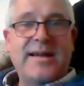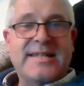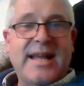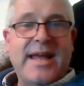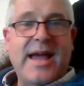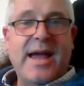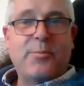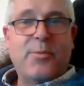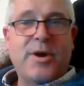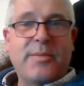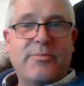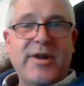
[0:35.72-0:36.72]
say, Em,
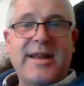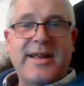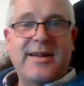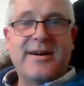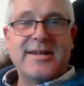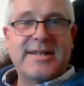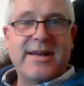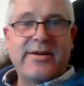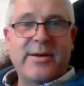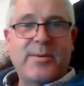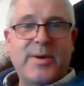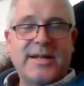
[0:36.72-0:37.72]
what a brilliant
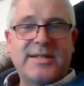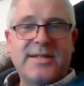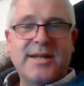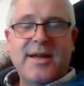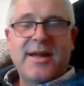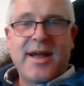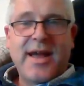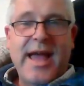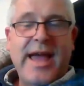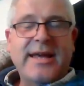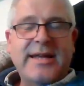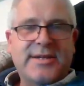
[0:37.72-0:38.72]
idea it was.
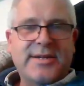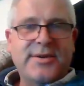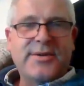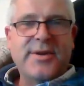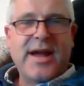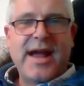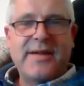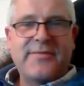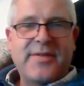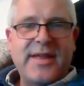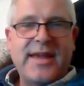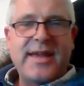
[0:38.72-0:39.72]
To
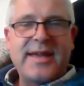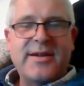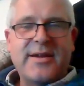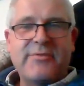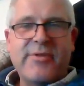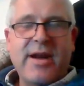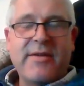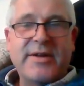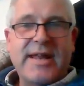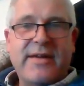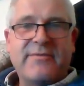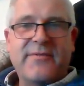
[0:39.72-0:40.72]
have the
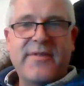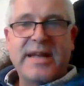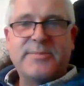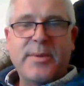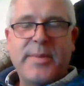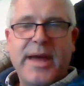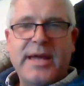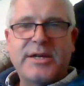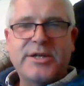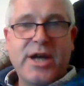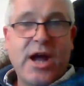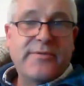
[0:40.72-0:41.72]
Recovery Devon Facebook
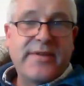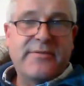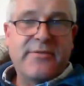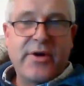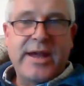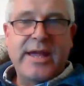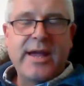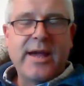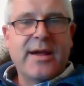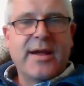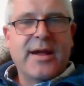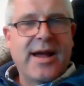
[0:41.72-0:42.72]
page COVID-free,
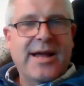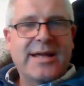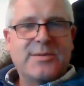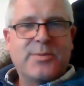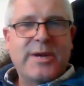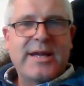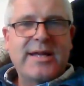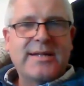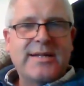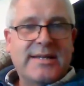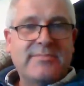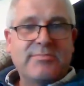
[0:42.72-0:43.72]
as
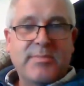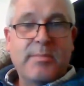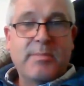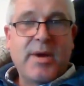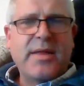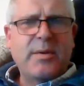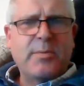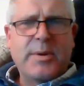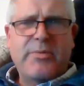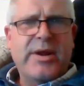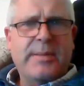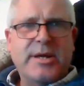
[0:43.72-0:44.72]
I think we
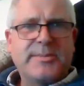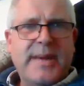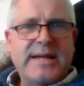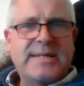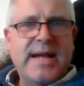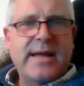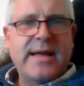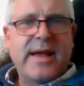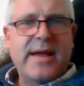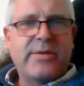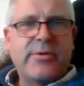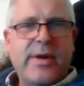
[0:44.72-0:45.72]
pretty much maintained
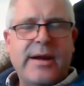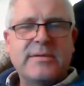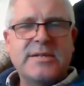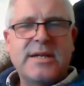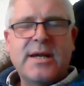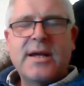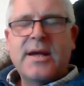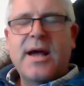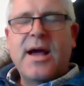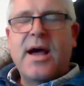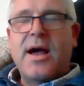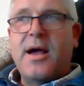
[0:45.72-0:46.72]
that throughout,
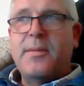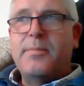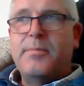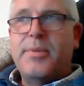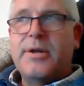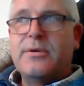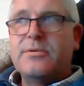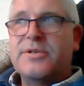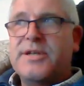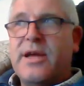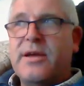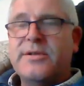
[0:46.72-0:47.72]
but
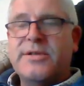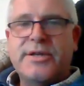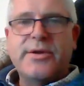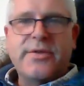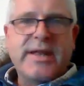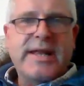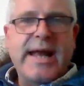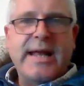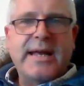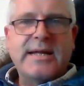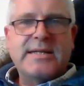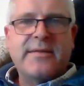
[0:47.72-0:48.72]
also to do the
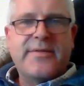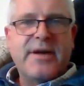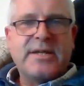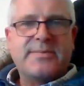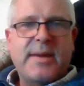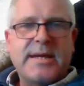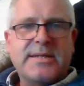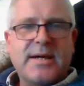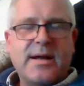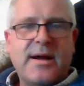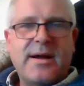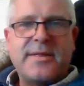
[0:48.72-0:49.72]
dailies in the first place.
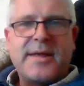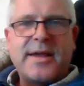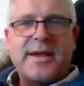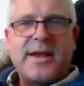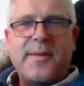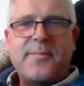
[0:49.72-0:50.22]
I think